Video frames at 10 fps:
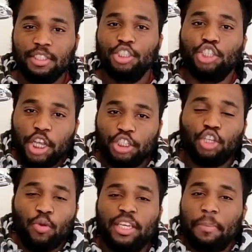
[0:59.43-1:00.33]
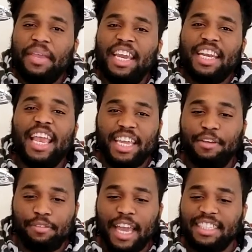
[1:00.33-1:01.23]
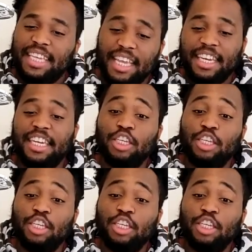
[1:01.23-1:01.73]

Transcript: just so he could be in a negative light. Take it in.